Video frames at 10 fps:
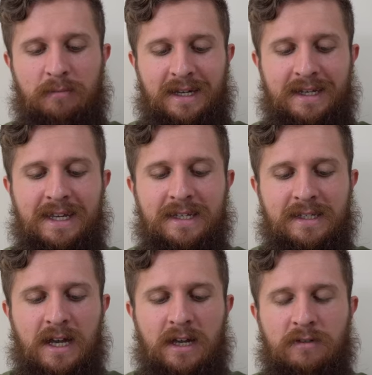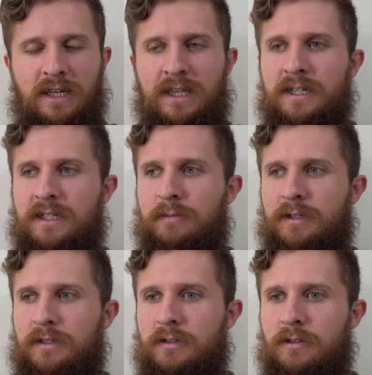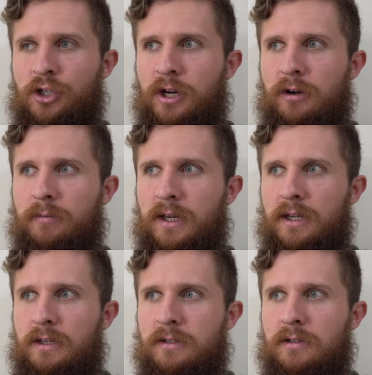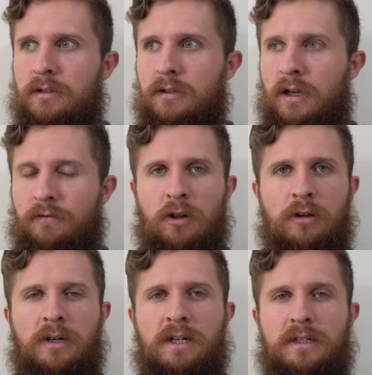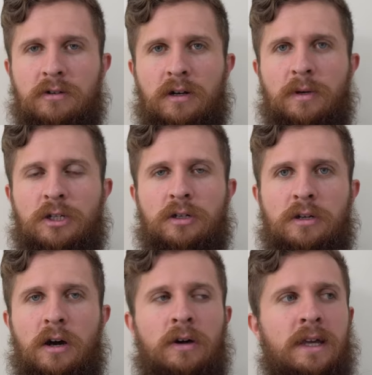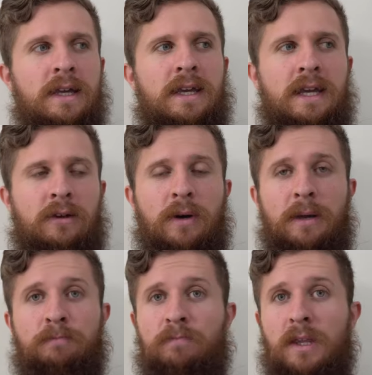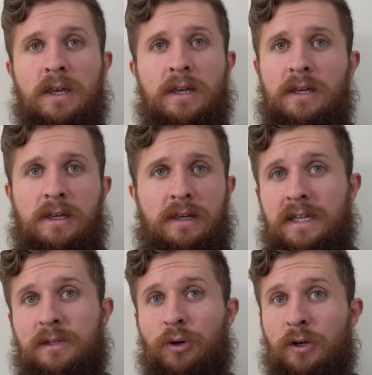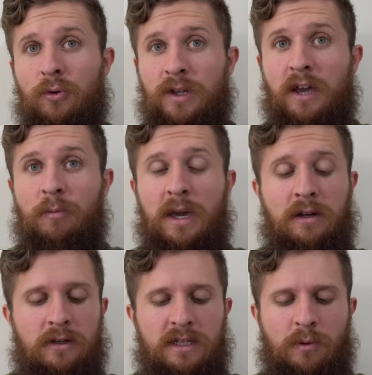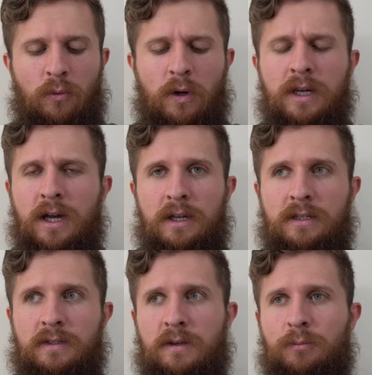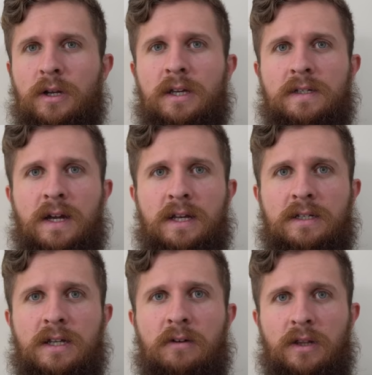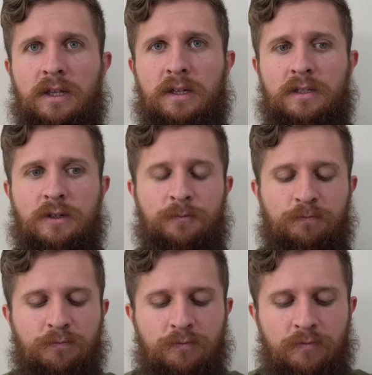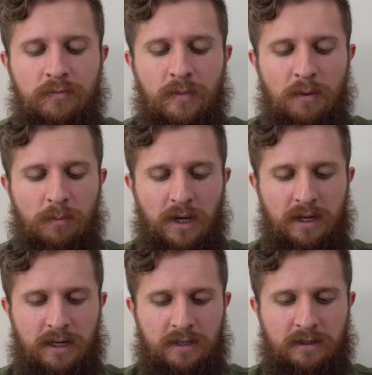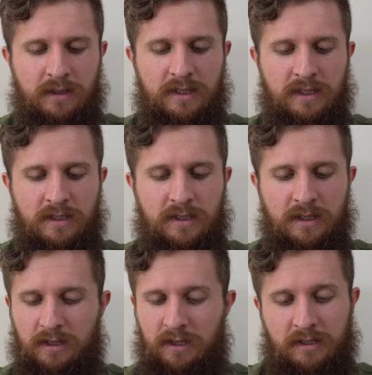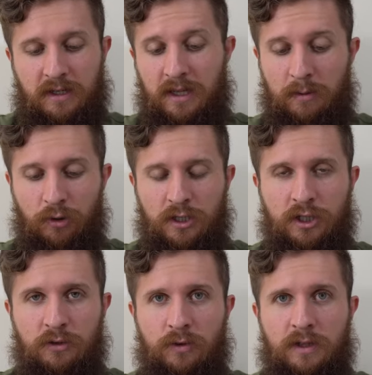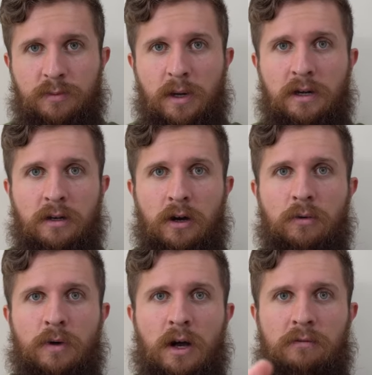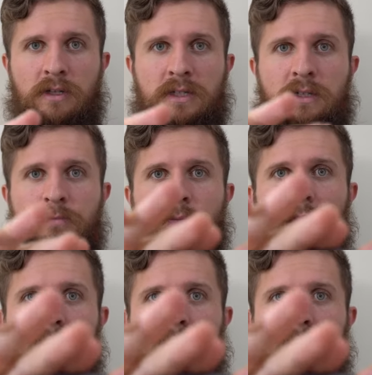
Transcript: McNees Knives. I think his name is Jared McNees. I follow him on Instagram, I should know. Anyway, he's a pretty cool knife maker. He's been working on some pretty exciting stuff lately too. But this is his collaboration with Spyderco, obviously.